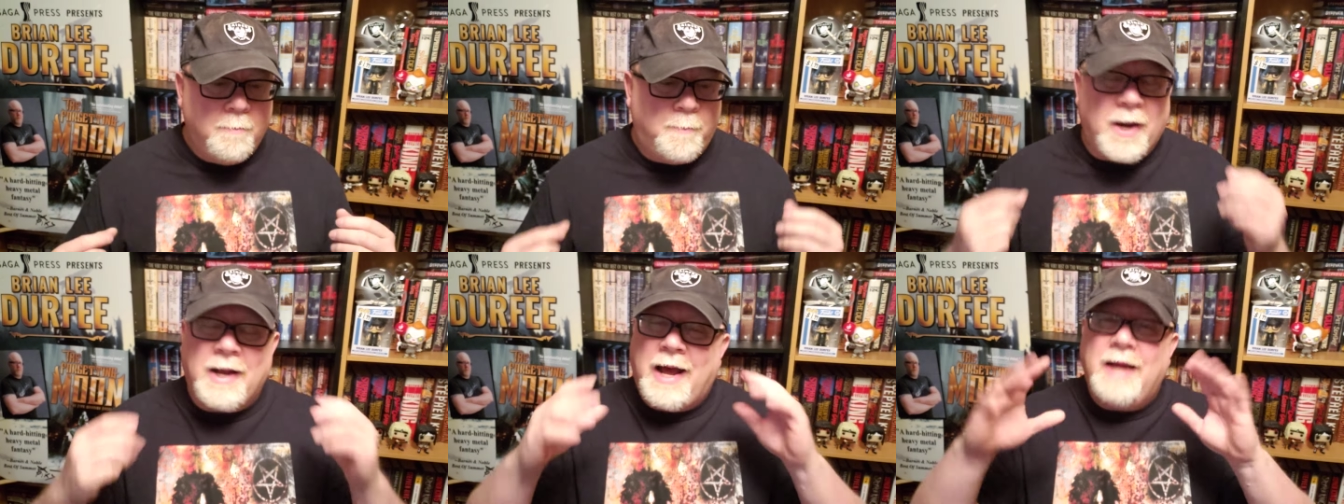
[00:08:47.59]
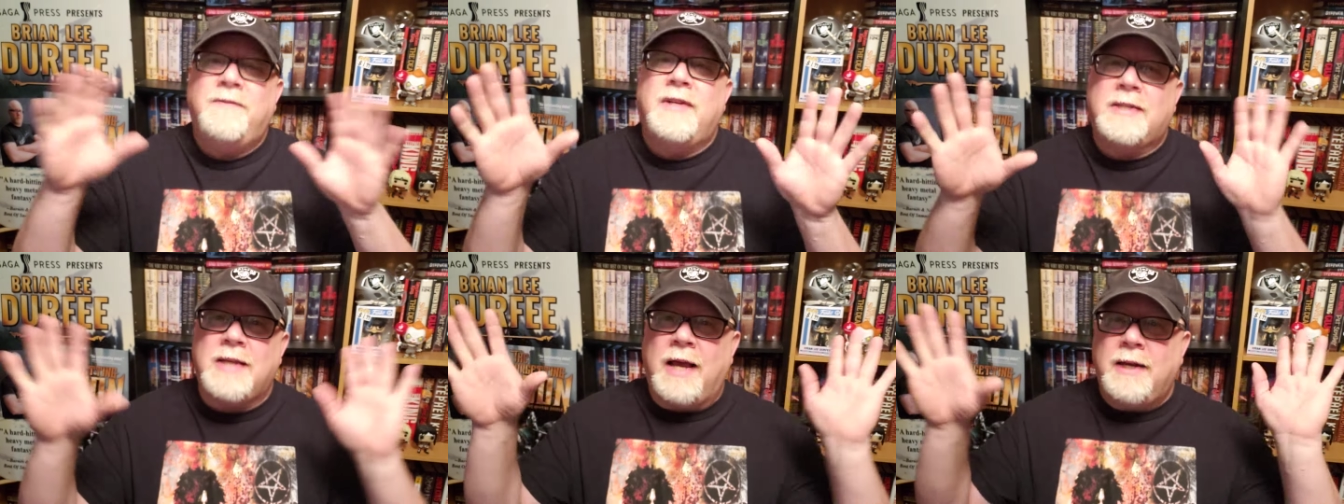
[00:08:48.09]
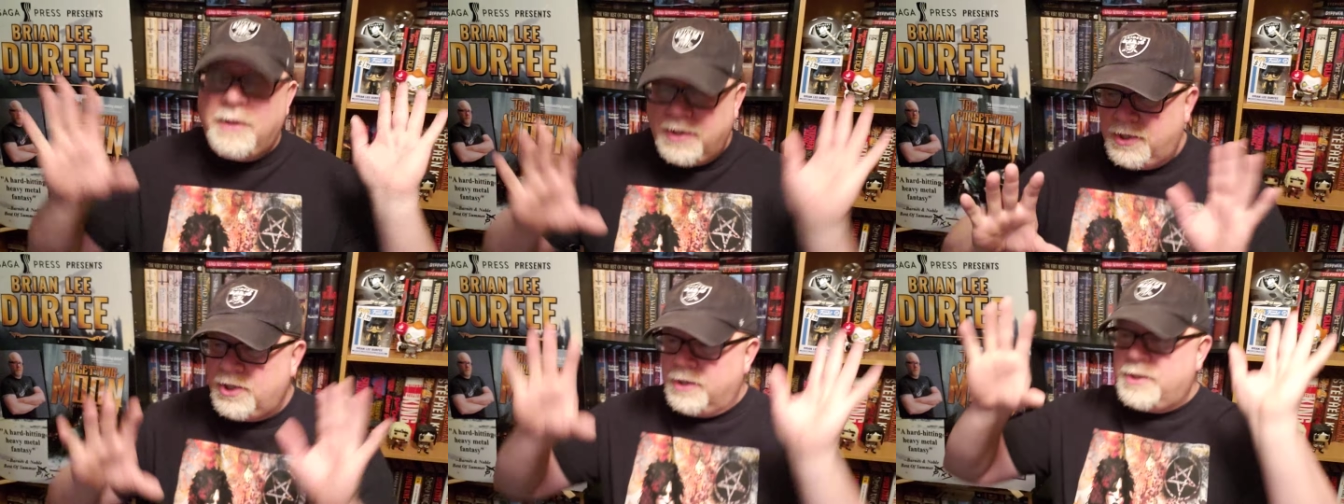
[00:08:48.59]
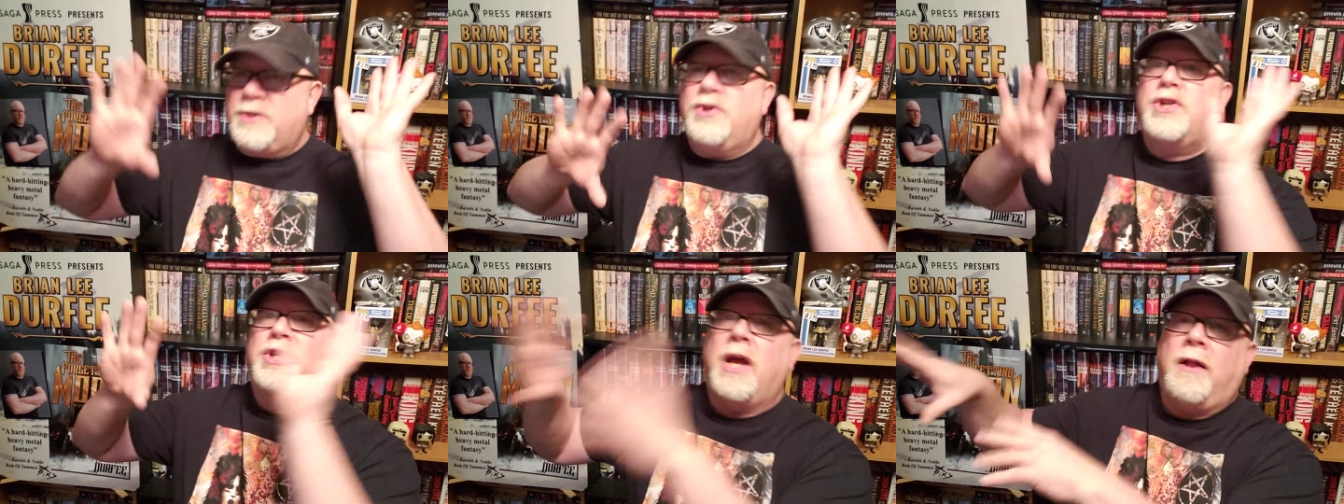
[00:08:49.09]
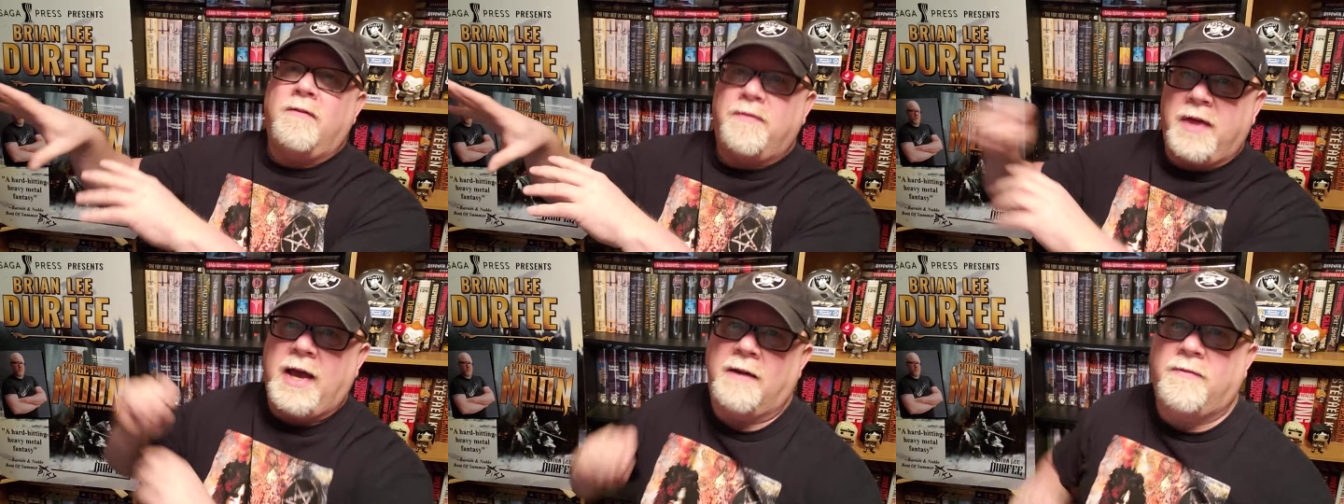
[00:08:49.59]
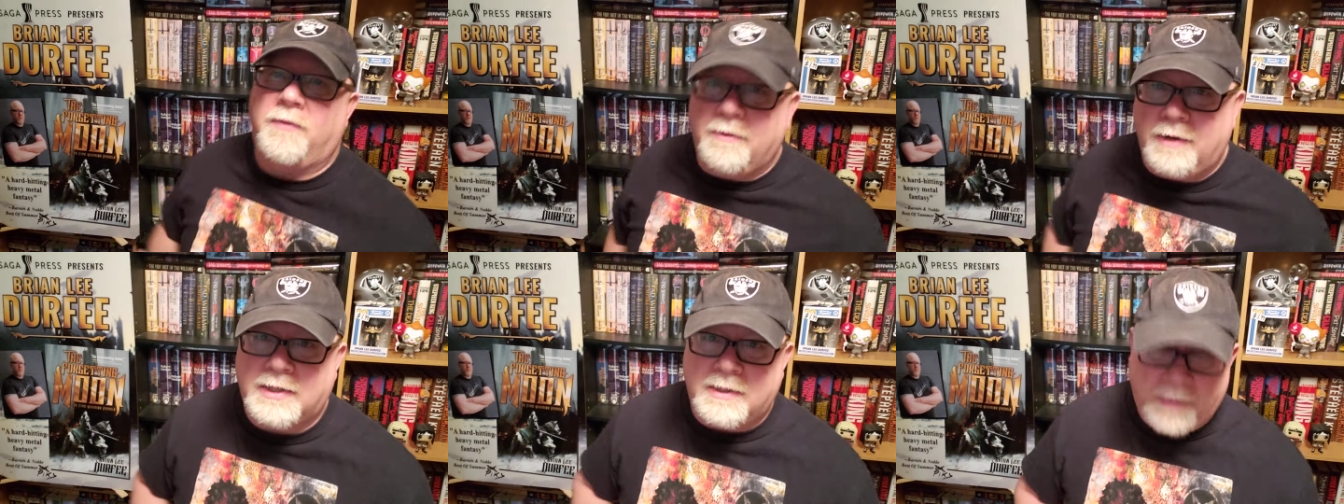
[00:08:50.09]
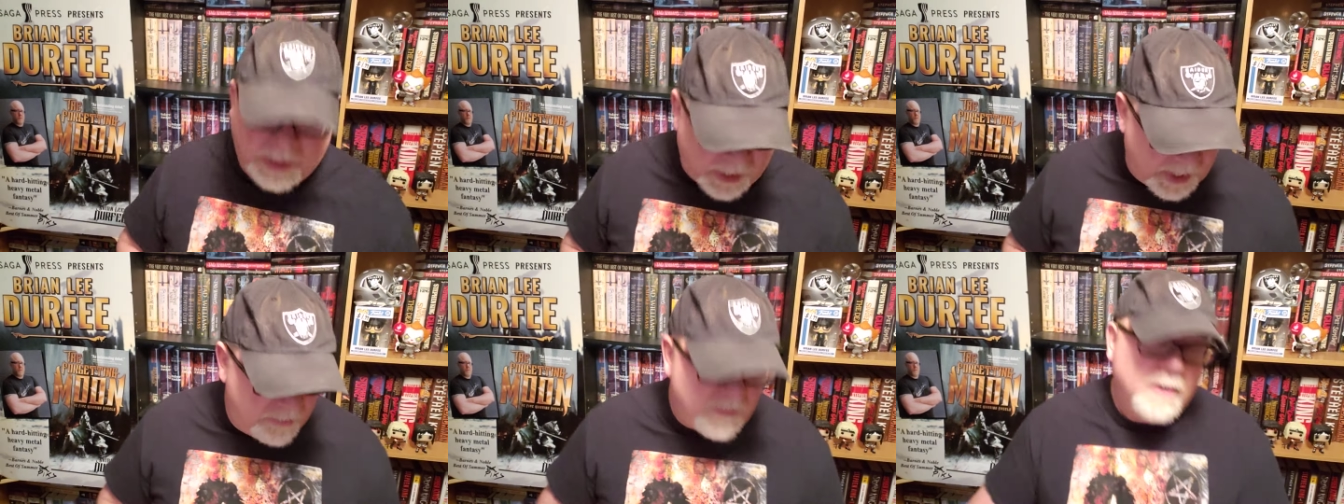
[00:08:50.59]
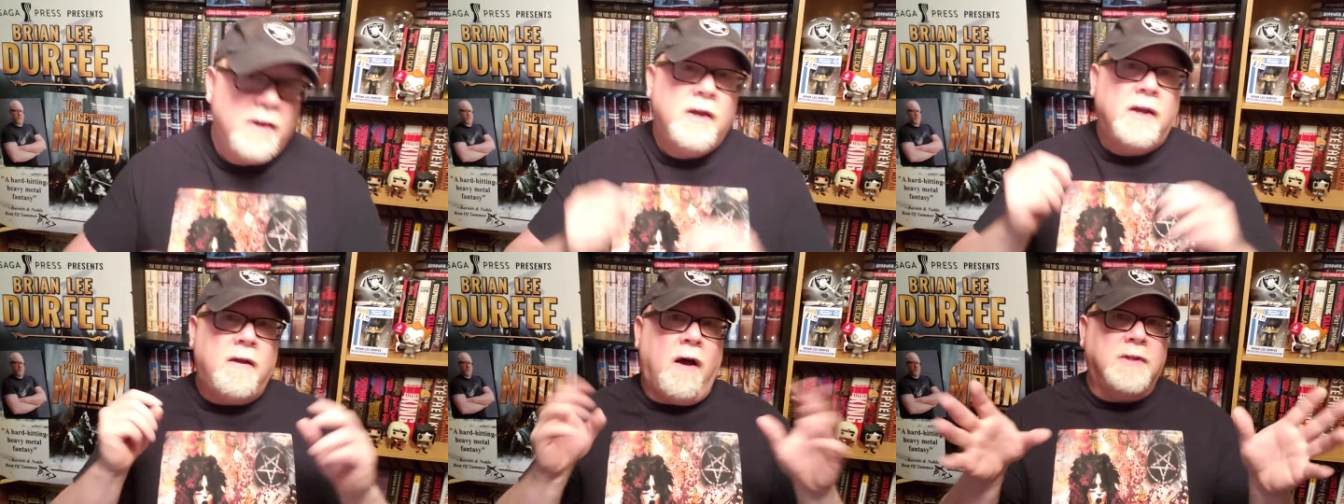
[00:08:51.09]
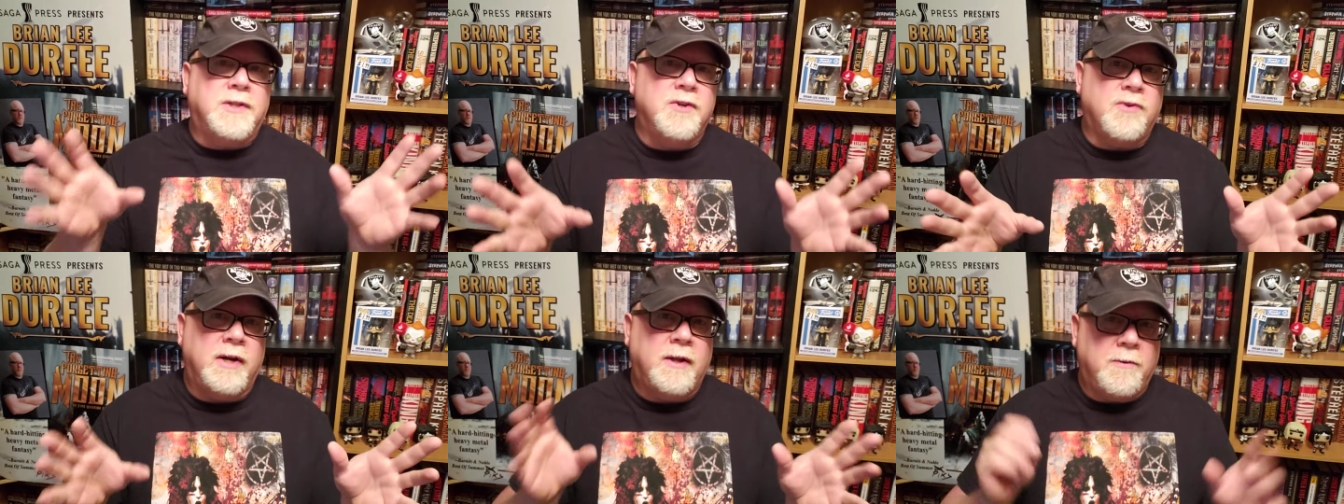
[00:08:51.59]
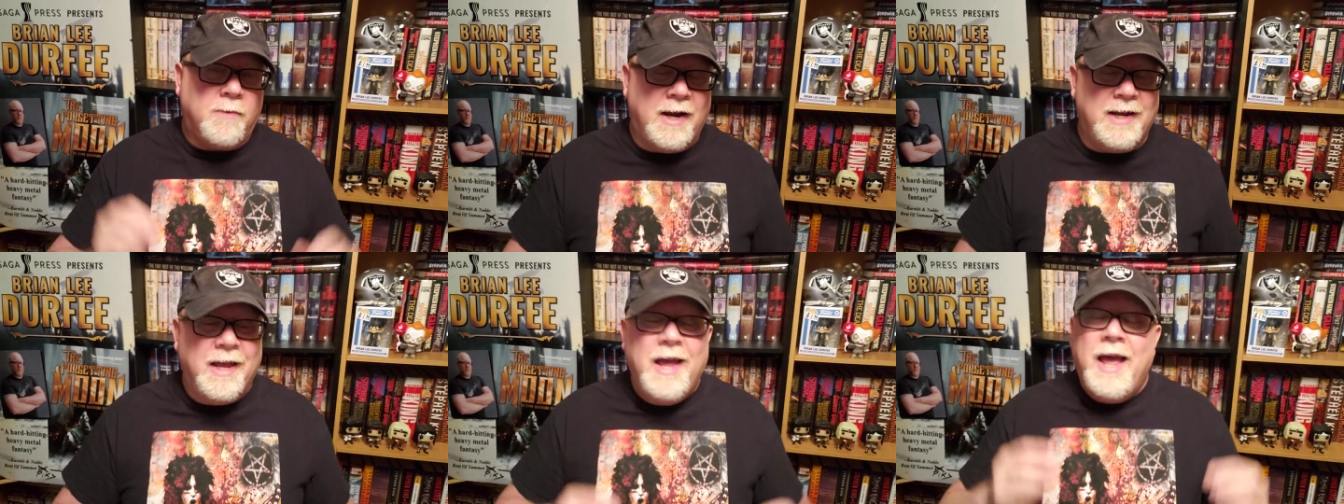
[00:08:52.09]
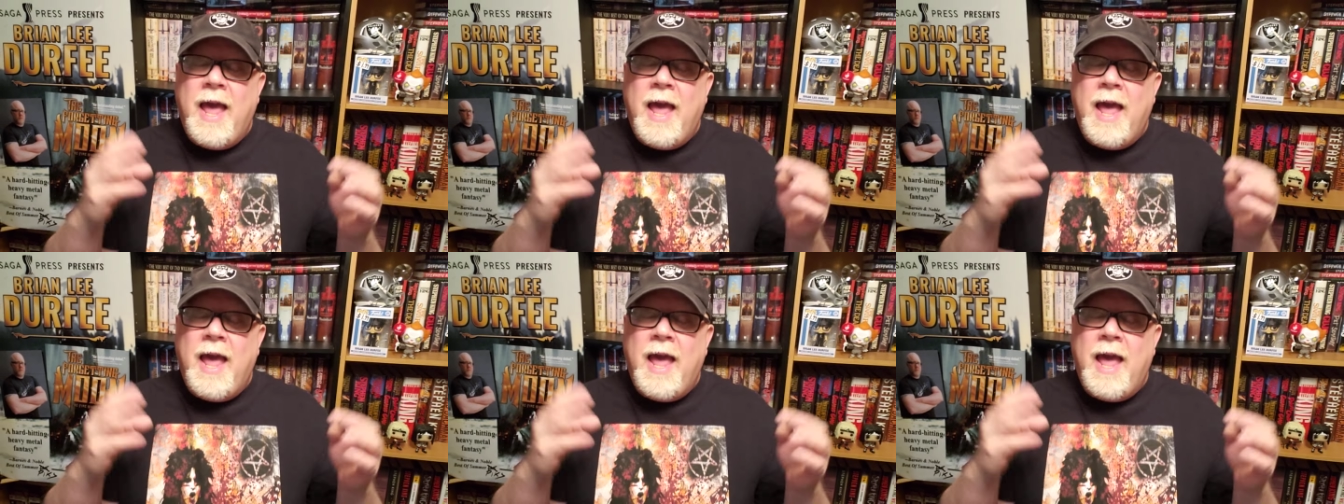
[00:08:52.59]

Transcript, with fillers: But I've decided to just shelve that for the rest of my life, concentrate on the writing.